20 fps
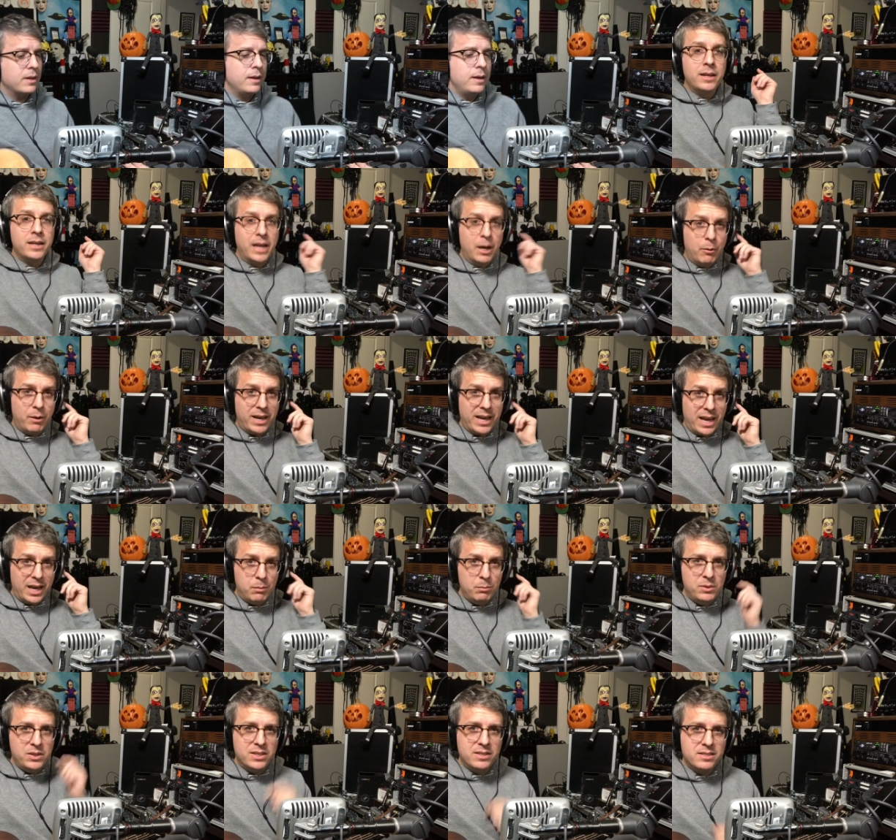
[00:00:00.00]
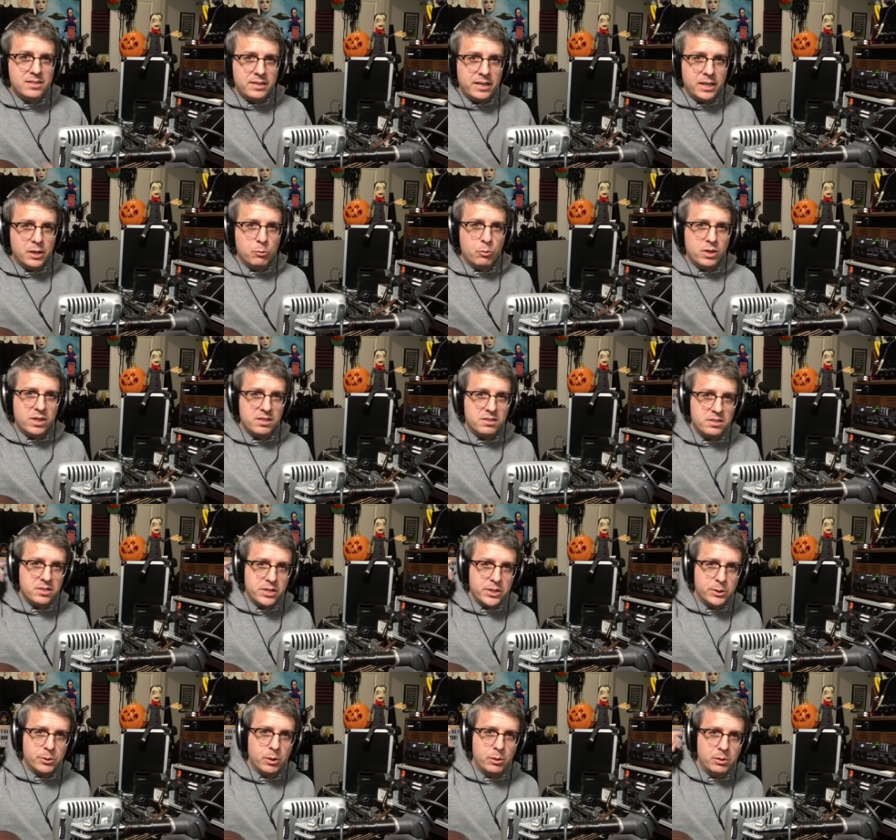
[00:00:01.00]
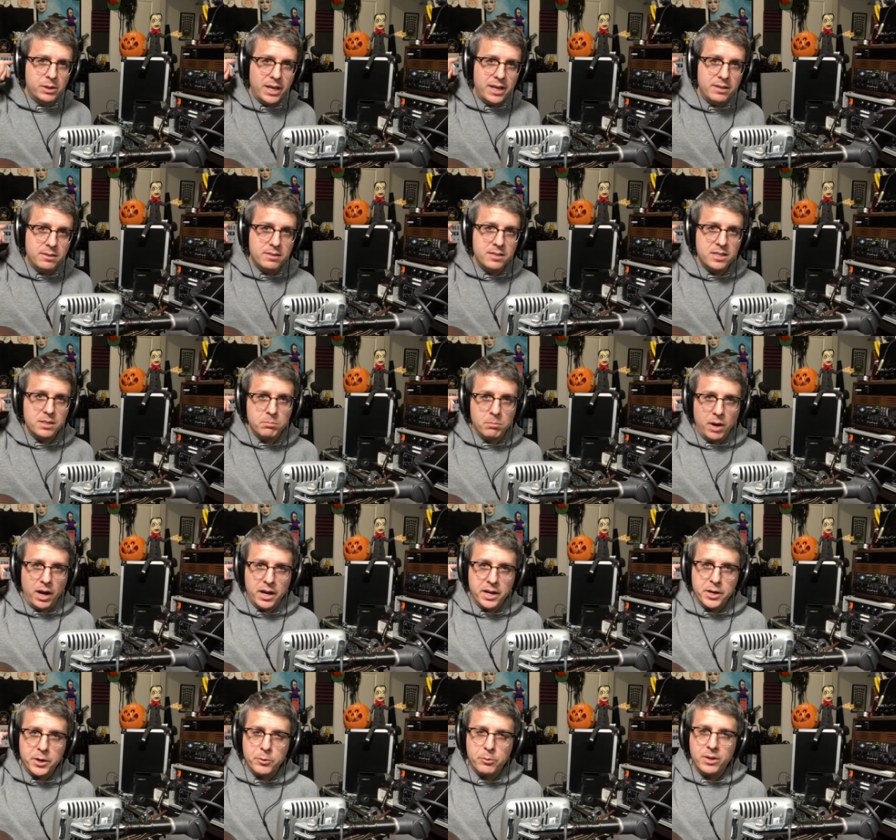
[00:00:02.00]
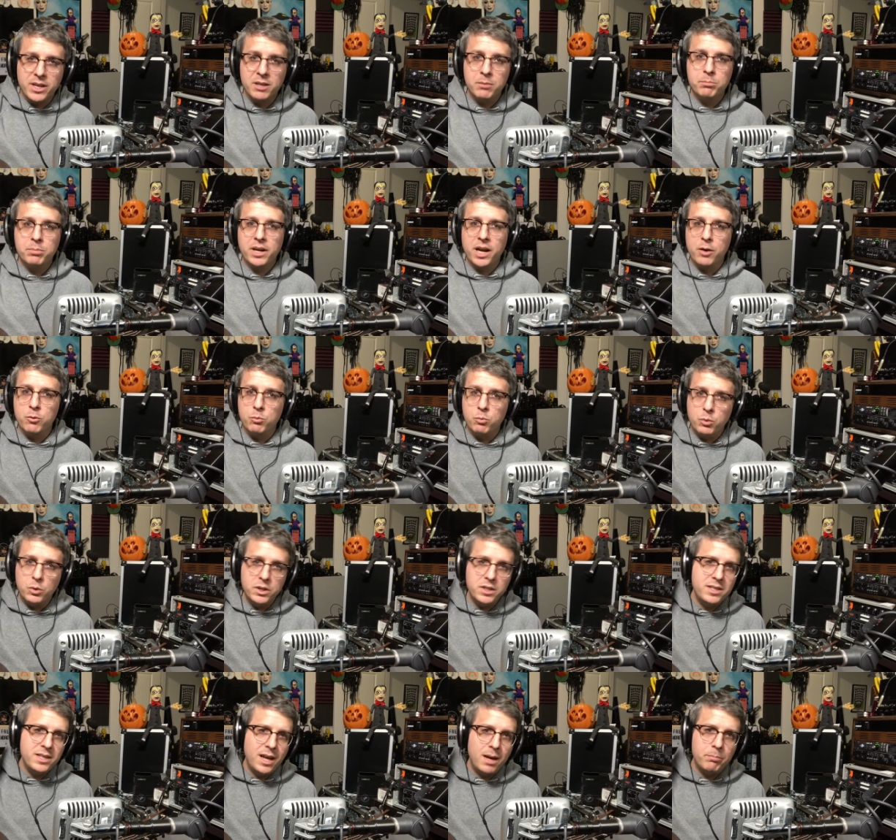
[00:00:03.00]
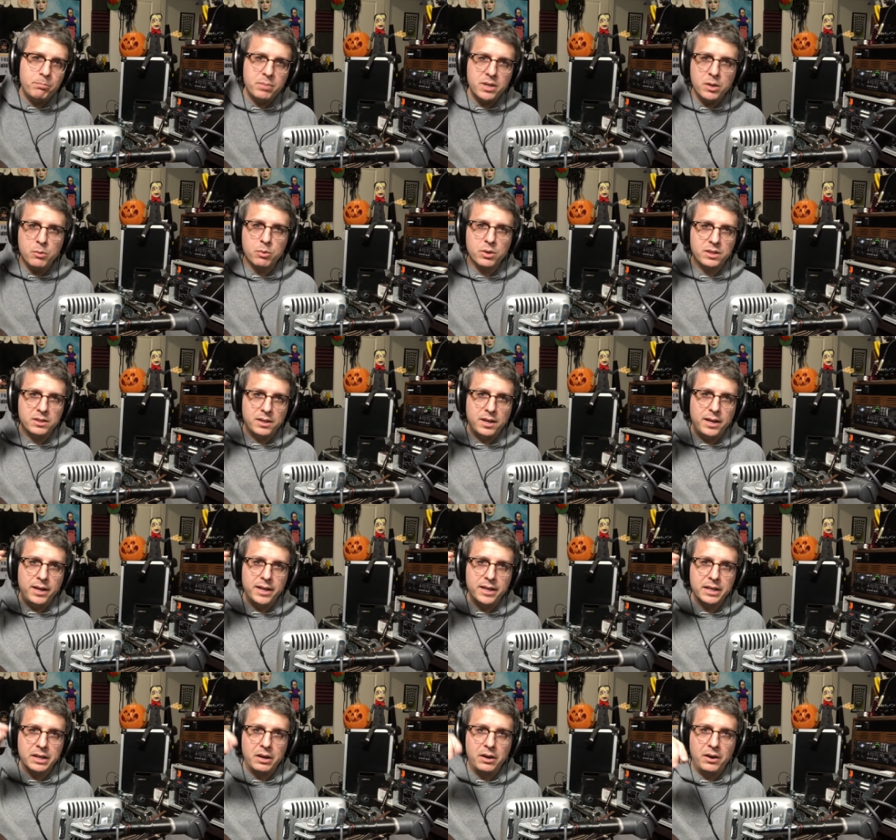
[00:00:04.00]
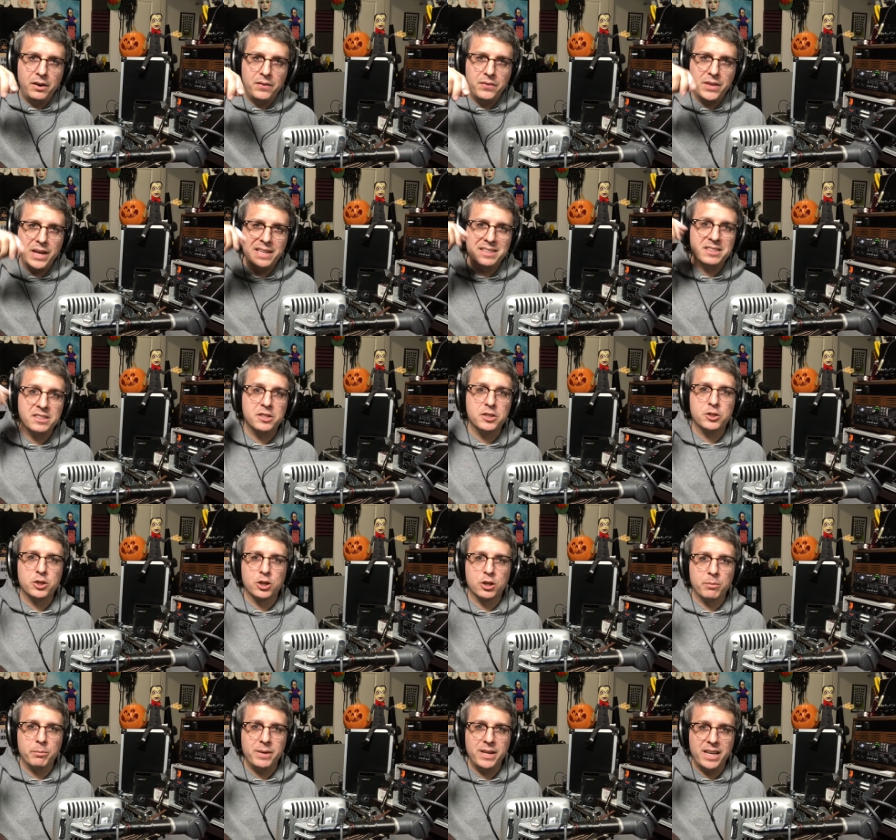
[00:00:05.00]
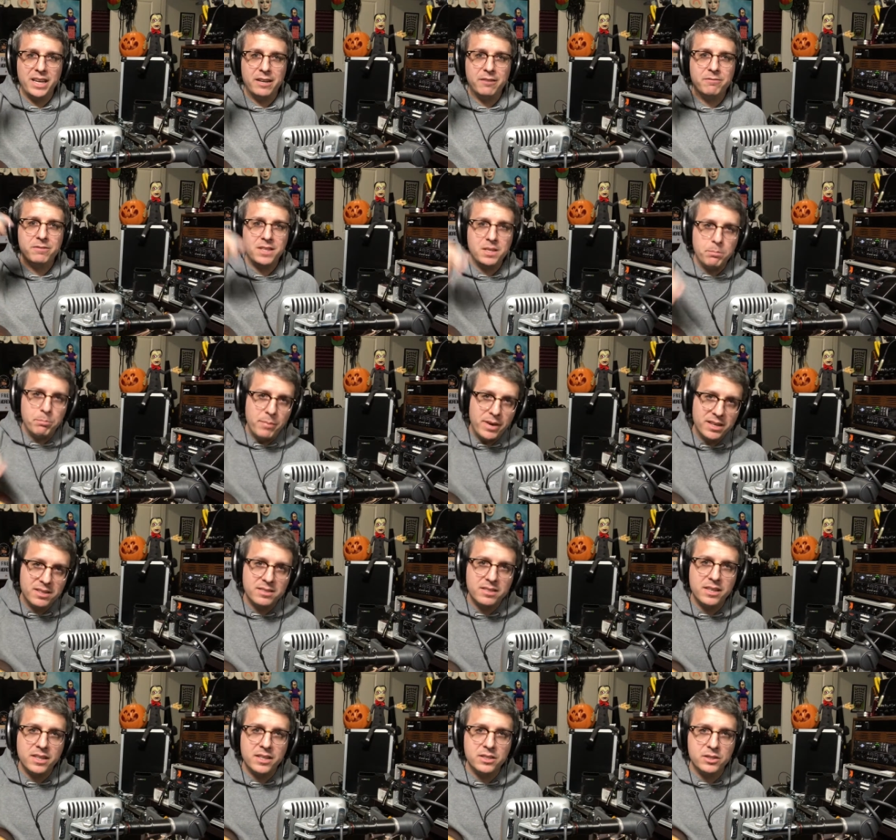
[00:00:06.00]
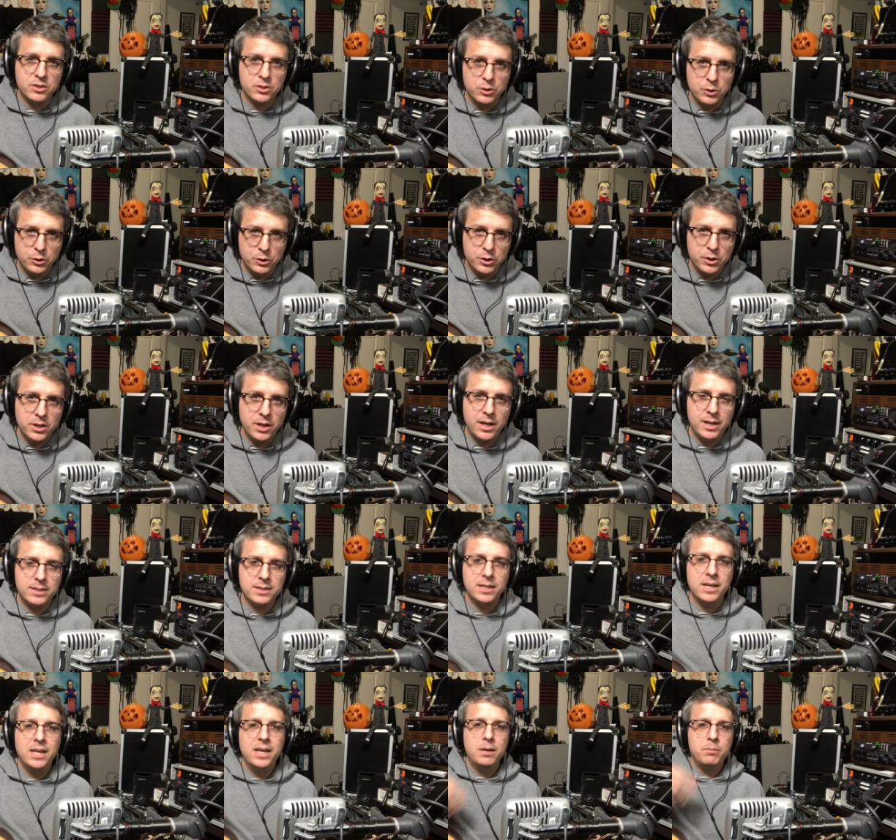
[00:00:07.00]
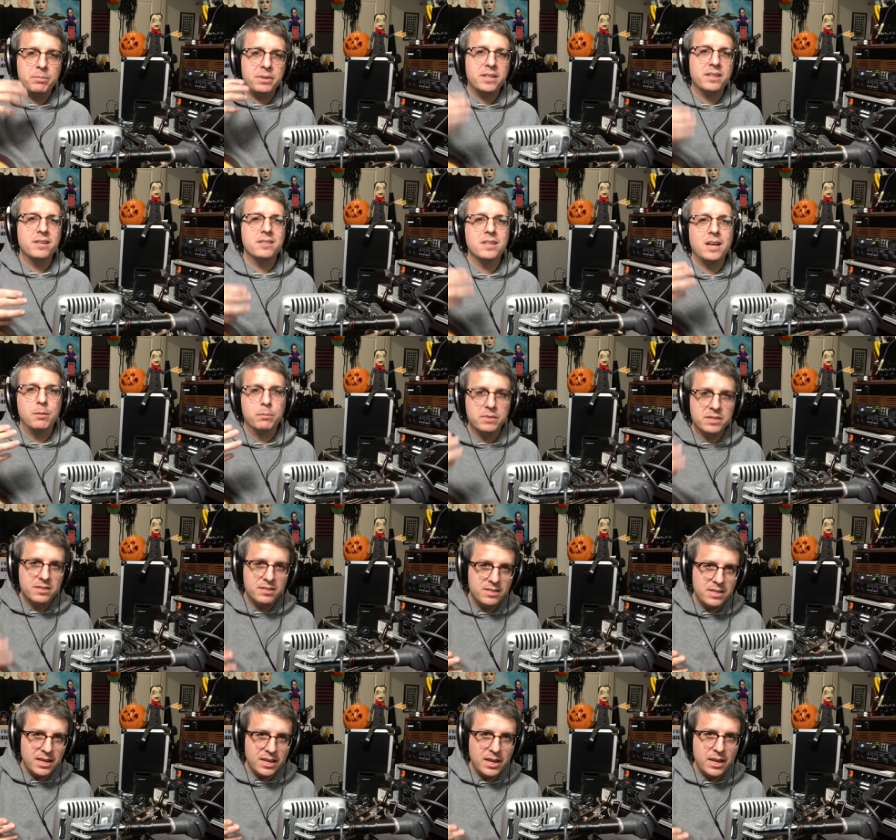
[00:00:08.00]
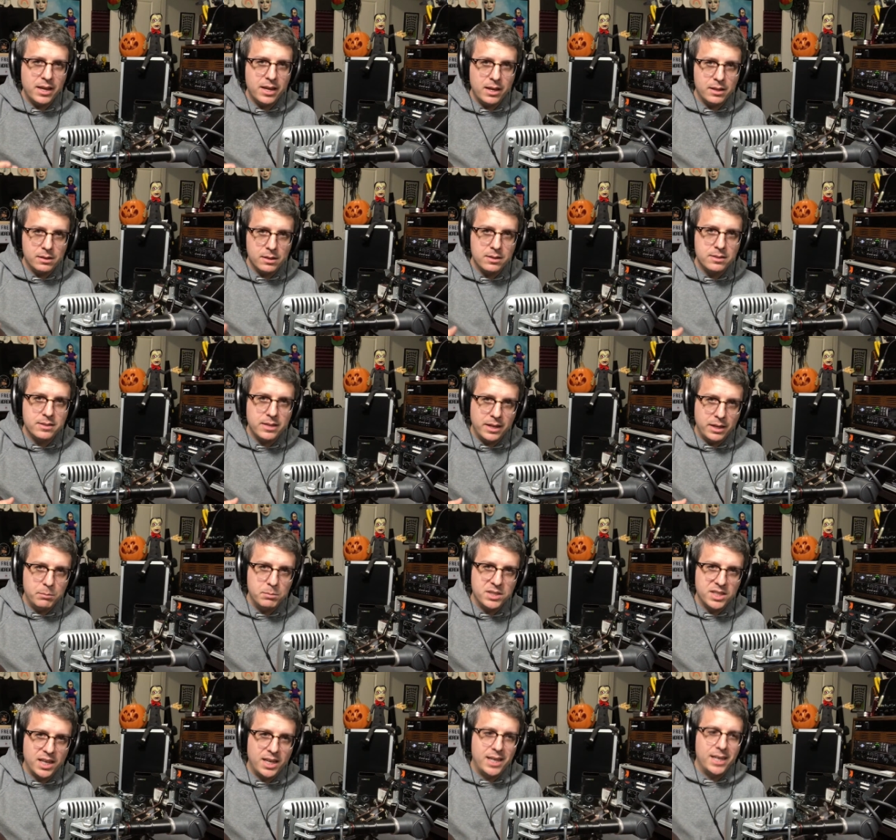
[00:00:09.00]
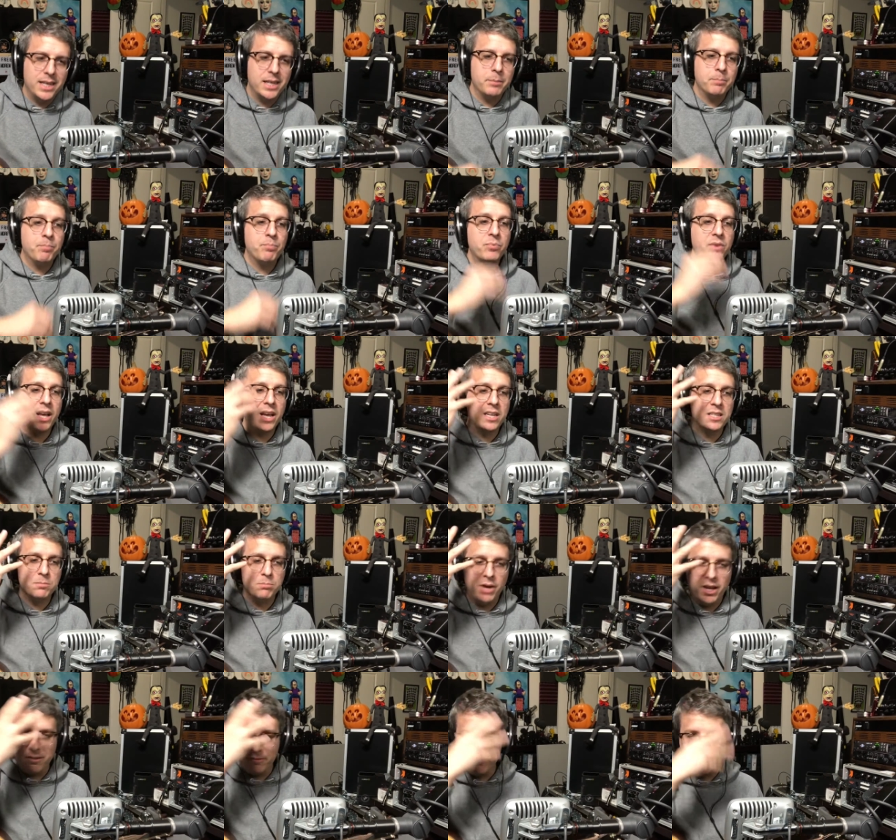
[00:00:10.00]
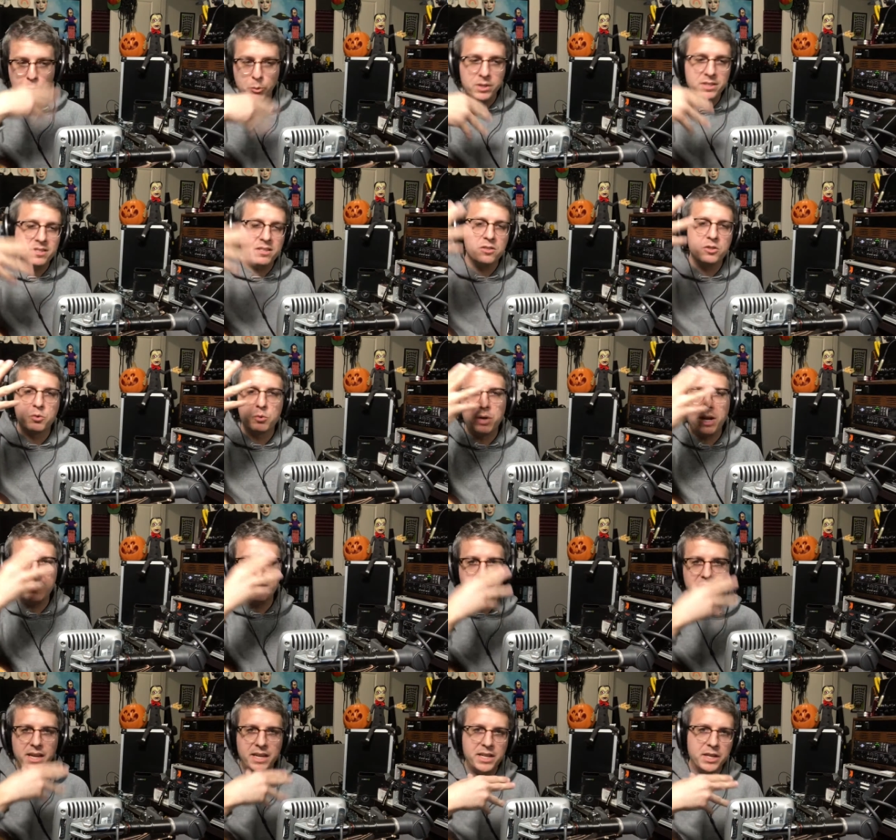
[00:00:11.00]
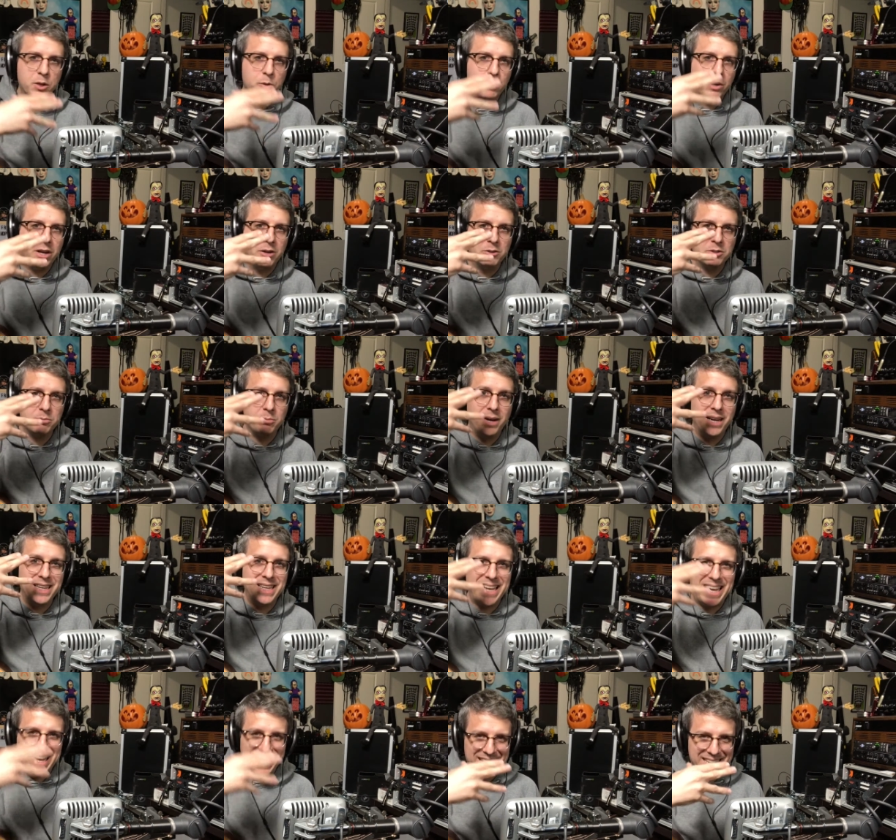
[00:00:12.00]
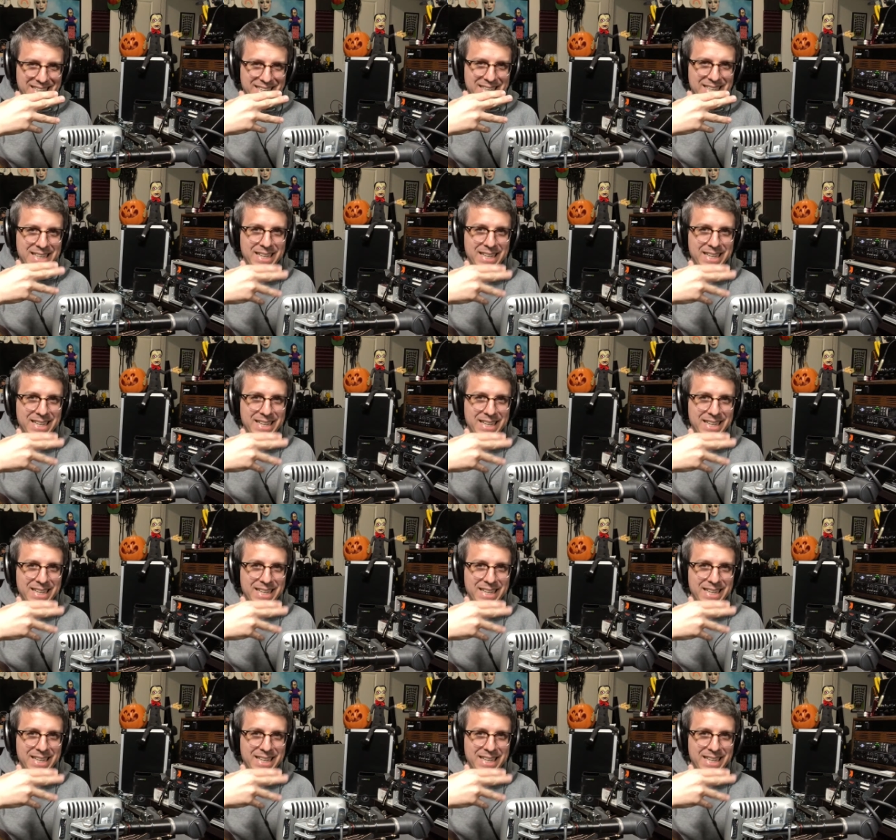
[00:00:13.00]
Now I am listening with zero latency monitoring, but I would not be relying on that to determine if the mix is good or not, because I'm singing at the same time and my voice is resonating around my head.